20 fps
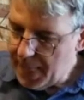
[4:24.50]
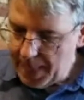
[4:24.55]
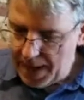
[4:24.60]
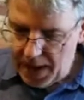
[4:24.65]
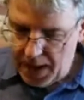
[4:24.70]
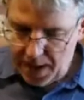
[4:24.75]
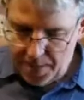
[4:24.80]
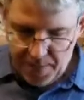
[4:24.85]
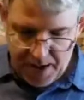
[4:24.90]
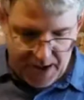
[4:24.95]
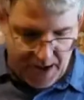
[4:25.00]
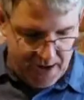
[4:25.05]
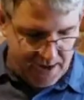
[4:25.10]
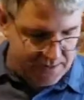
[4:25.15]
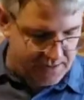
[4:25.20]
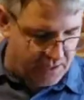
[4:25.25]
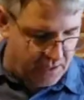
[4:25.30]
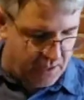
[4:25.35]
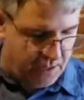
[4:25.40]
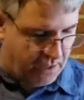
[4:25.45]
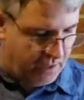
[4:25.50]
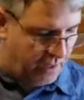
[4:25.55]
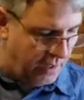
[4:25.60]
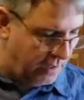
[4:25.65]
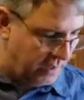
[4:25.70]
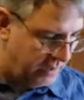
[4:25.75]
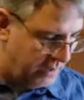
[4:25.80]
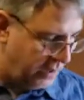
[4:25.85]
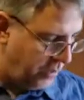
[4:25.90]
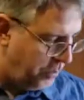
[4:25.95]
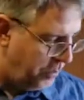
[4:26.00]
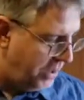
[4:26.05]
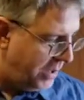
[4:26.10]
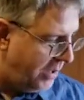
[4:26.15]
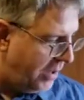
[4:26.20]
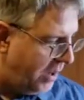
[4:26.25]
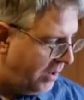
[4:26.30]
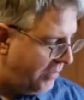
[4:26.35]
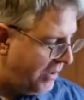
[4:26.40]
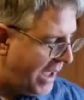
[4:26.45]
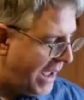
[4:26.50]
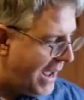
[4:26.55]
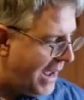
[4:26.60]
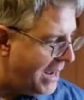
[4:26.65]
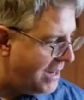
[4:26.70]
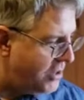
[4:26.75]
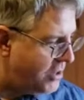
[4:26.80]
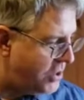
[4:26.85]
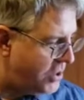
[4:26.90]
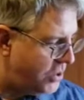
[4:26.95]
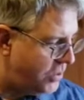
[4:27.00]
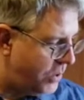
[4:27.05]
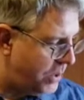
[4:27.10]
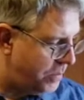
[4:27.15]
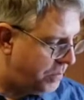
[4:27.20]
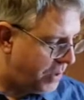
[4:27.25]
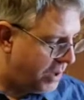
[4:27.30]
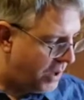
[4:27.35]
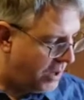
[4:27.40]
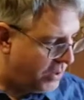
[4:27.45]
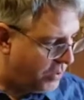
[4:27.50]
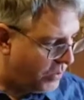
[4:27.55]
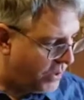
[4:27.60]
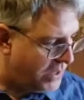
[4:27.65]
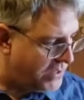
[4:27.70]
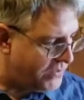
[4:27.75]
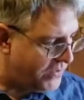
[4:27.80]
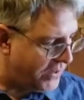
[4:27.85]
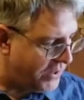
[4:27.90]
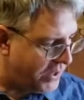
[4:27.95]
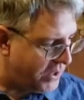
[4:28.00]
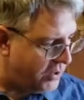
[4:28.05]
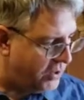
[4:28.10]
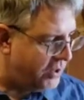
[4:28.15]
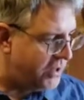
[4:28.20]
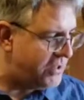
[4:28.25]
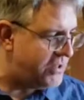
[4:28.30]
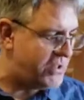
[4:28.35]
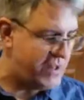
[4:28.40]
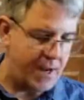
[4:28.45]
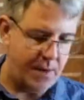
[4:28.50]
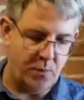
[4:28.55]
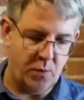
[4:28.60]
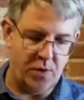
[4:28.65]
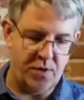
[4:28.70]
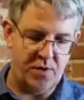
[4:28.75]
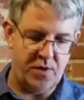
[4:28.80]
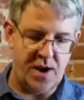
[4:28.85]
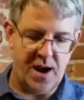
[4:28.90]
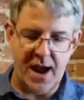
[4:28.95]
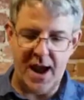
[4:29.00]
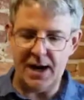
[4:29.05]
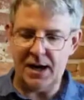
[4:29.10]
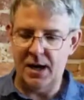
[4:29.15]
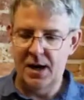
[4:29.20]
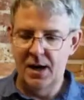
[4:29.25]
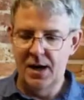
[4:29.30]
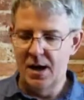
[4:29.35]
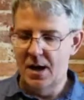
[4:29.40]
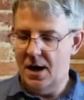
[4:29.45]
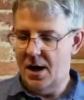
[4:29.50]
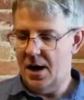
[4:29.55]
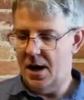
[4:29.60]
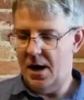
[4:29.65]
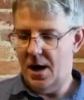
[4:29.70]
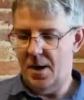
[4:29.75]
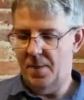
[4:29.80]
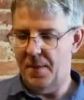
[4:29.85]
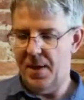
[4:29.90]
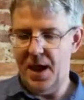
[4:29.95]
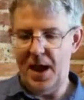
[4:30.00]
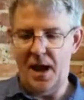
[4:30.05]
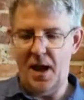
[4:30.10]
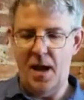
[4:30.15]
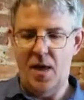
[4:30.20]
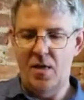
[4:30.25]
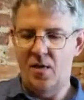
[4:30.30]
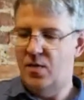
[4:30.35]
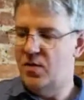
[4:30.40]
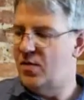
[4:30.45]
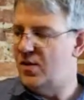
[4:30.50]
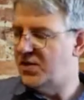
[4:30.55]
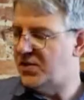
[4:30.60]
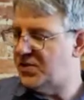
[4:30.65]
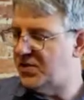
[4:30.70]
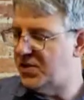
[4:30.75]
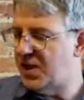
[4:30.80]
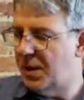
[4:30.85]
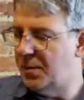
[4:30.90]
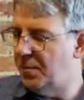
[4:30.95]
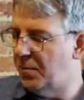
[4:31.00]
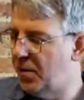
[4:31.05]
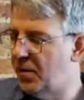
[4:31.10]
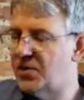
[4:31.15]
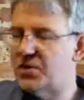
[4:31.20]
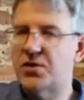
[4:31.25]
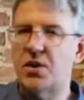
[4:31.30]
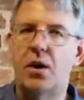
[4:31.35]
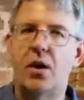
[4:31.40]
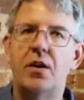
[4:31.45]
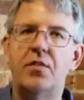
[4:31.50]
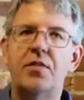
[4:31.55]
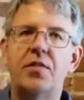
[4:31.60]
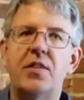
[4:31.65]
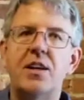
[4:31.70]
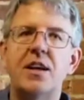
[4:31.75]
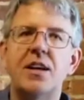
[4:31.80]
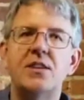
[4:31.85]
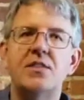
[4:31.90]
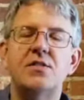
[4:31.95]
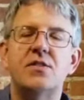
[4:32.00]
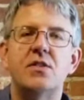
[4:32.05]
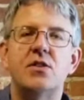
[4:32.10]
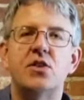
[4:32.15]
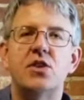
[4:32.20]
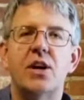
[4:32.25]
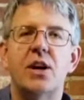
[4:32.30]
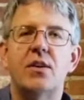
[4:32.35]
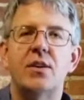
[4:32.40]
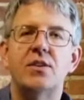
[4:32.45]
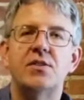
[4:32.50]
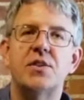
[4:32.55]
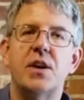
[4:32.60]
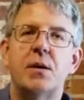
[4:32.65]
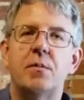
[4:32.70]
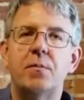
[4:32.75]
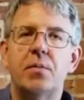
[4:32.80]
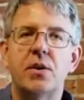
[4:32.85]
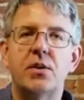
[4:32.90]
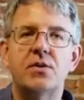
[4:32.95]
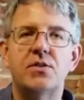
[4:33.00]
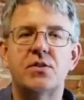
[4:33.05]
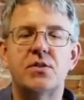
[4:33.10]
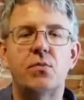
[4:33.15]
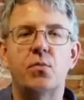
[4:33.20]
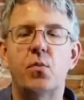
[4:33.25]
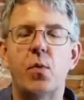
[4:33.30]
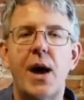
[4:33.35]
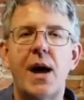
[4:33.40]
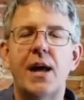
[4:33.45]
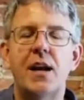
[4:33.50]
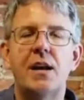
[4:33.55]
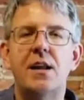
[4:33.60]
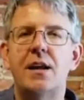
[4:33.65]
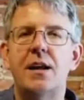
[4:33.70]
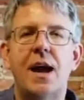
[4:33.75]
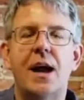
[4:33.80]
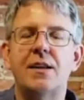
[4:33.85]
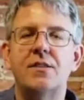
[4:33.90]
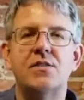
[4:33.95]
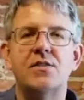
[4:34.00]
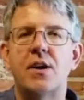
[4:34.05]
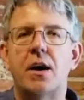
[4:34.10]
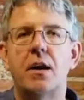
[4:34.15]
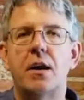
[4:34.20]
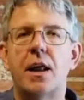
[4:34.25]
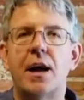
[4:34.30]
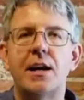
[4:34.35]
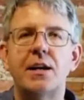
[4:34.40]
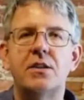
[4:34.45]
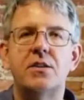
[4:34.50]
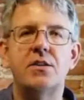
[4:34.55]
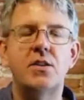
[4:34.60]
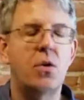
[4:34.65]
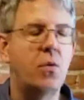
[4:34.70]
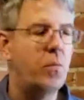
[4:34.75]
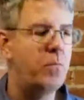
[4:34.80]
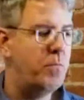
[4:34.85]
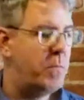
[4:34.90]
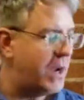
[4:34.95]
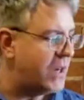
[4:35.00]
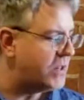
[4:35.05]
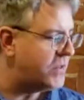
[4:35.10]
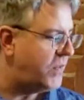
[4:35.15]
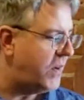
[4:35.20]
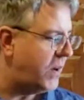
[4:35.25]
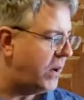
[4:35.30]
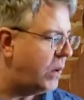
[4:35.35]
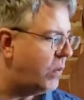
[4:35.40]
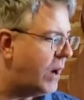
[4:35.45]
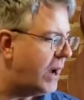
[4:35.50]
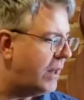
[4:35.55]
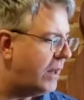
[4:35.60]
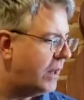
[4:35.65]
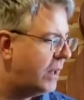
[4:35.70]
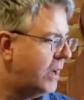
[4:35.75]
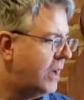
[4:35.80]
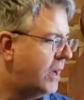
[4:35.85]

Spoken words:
has a little bit of age to it, but otherwise very good. Same with the neck. The sunburst on these, the Cherry Sunburst, red and sunlight don't mix very well.